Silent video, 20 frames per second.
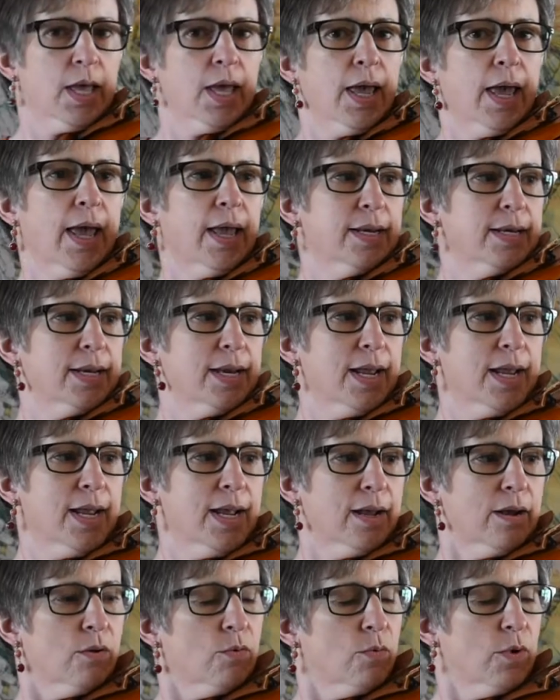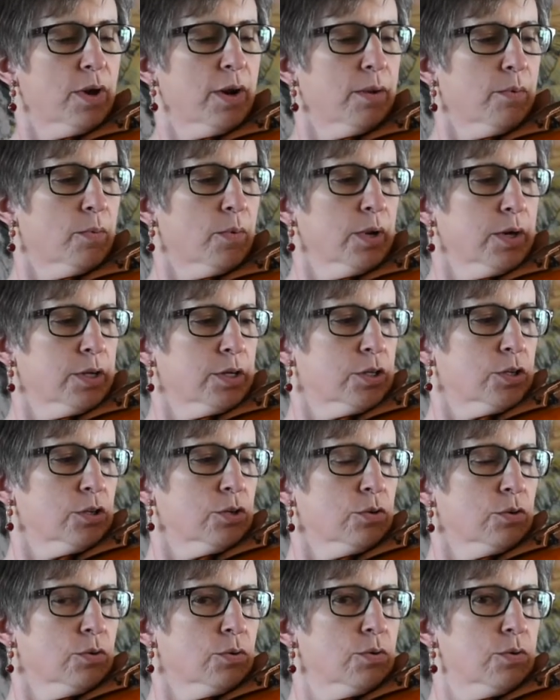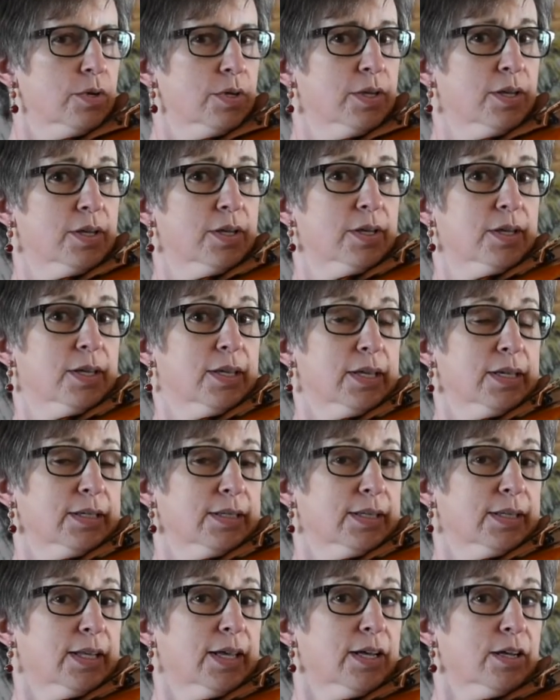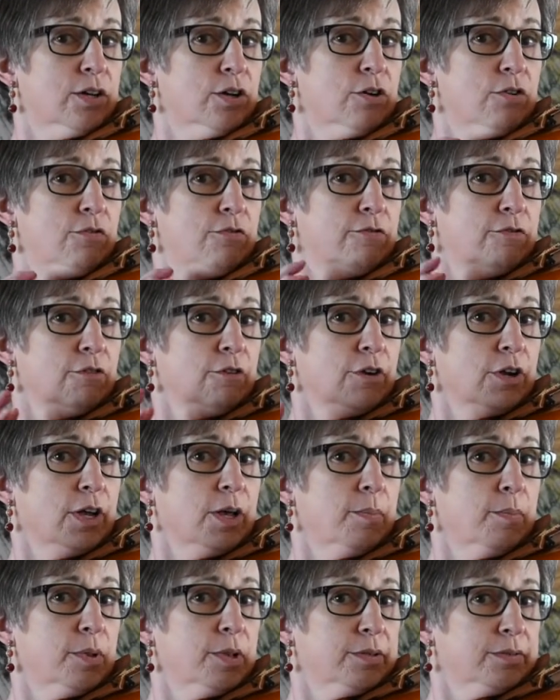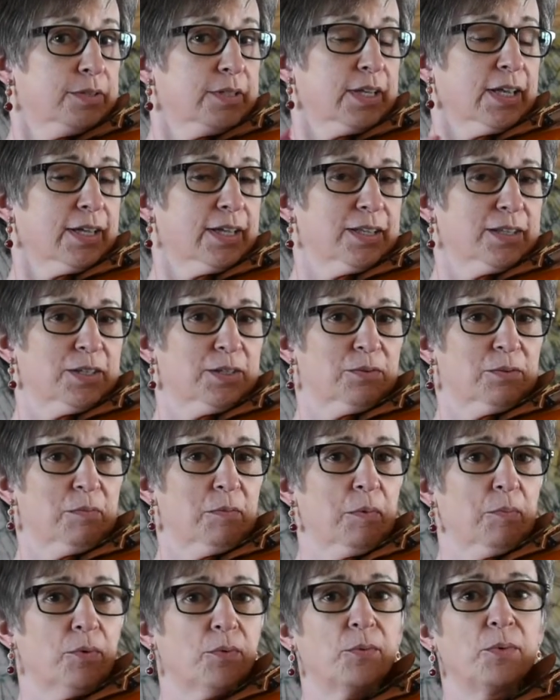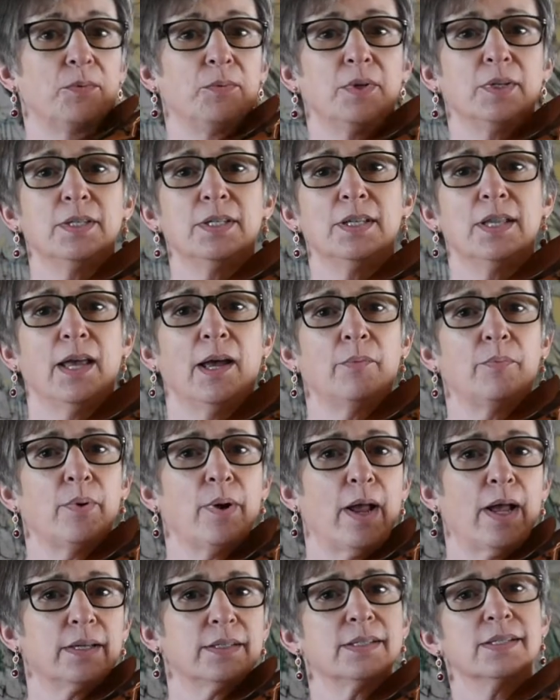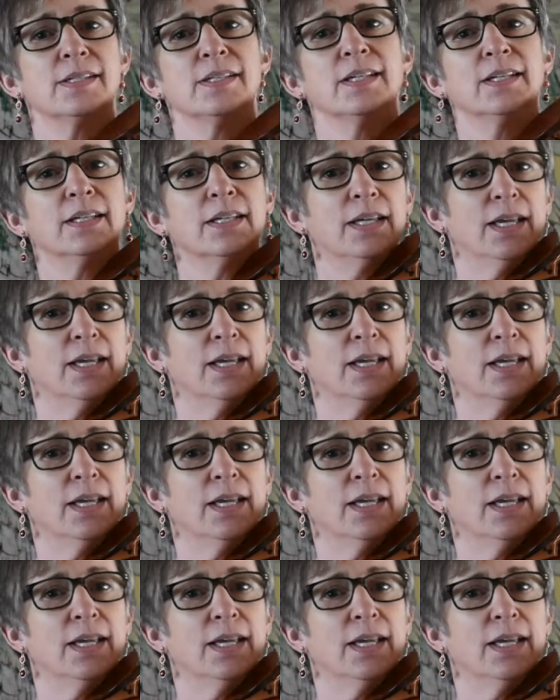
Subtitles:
And now what I want to do is let go for a couple of seconds. Remember when we did that practicing?